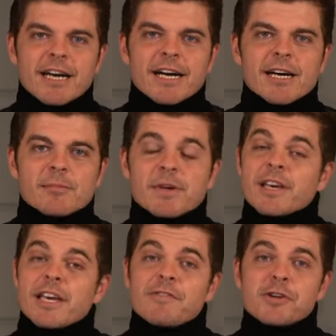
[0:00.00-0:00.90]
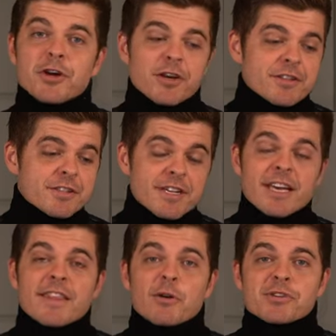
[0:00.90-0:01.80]
Um, if you don't,
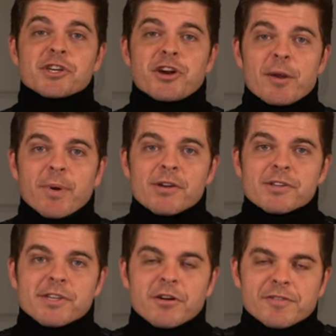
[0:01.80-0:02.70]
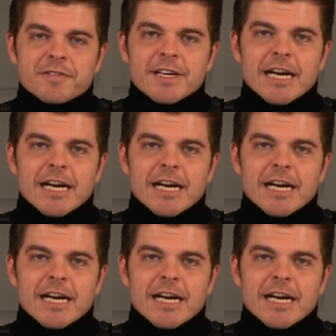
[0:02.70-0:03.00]
they're also great by yourself.